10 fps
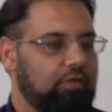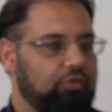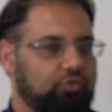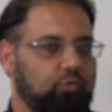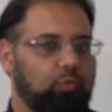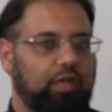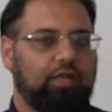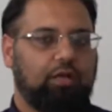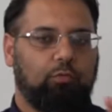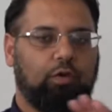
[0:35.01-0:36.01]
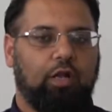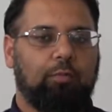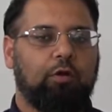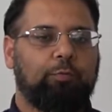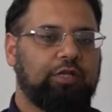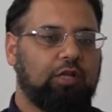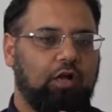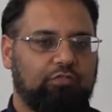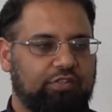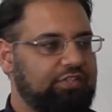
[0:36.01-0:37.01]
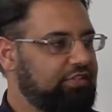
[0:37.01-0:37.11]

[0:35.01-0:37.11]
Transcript: So what I'm hoping after this